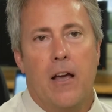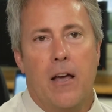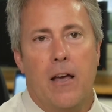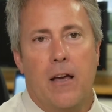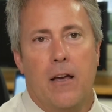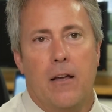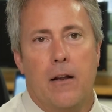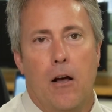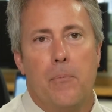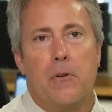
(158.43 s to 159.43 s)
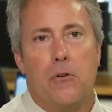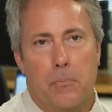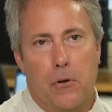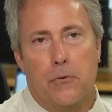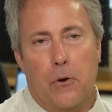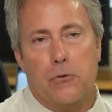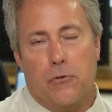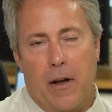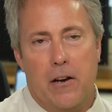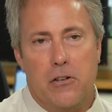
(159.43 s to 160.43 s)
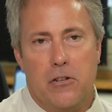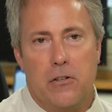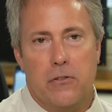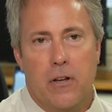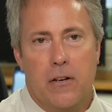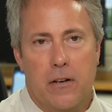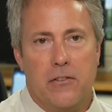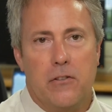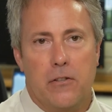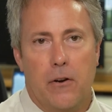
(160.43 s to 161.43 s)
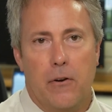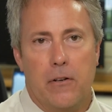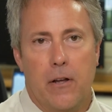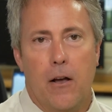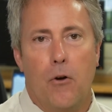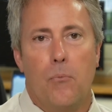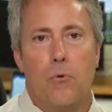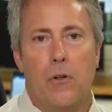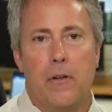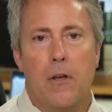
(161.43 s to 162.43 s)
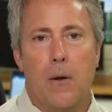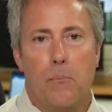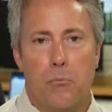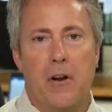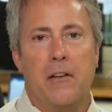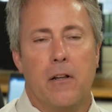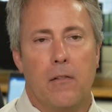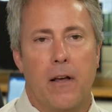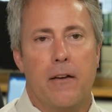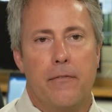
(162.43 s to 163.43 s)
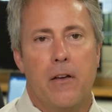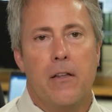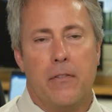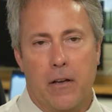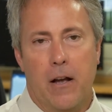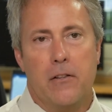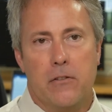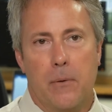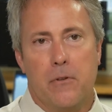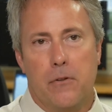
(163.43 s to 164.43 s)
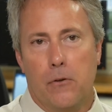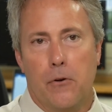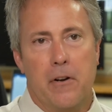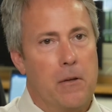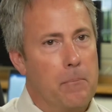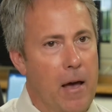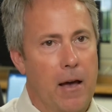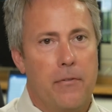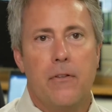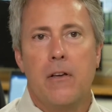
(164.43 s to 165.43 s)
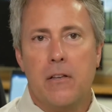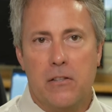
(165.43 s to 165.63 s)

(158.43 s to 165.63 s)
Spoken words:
and helping to build those strategies necessary to help really bring to life the concepts that they're learning in math,